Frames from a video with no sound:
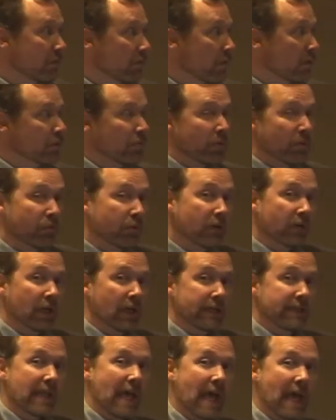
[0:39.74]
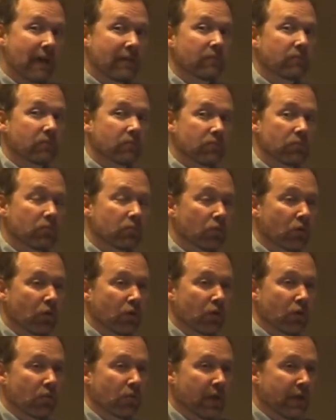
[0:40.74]
Once we realize that, we're
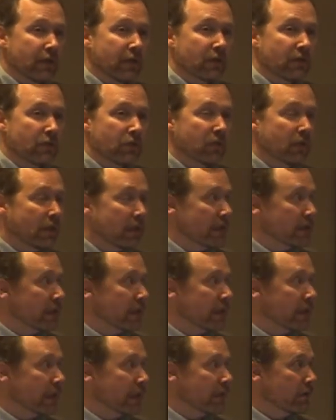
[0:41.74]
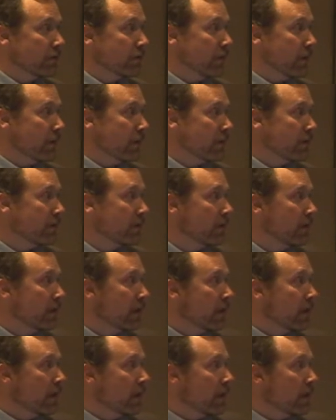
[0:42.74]
on our way to tuning this again as well.
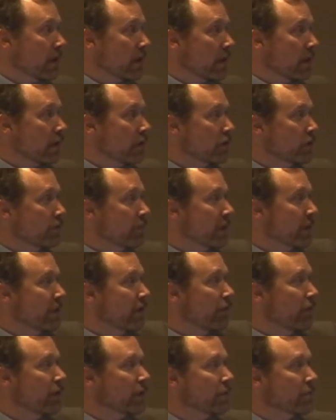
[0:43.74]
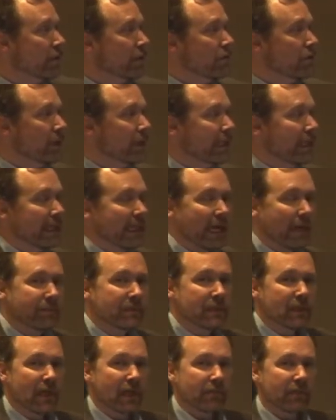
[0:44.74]
There's a big difference between the
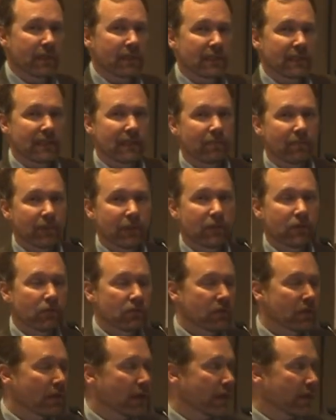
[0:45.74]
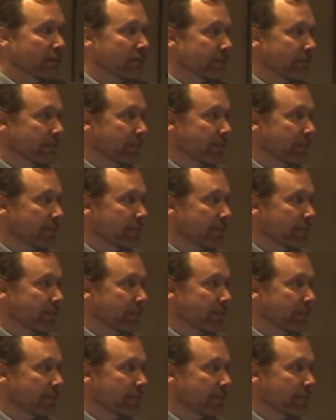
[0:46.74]
elapsed time and the CPU time.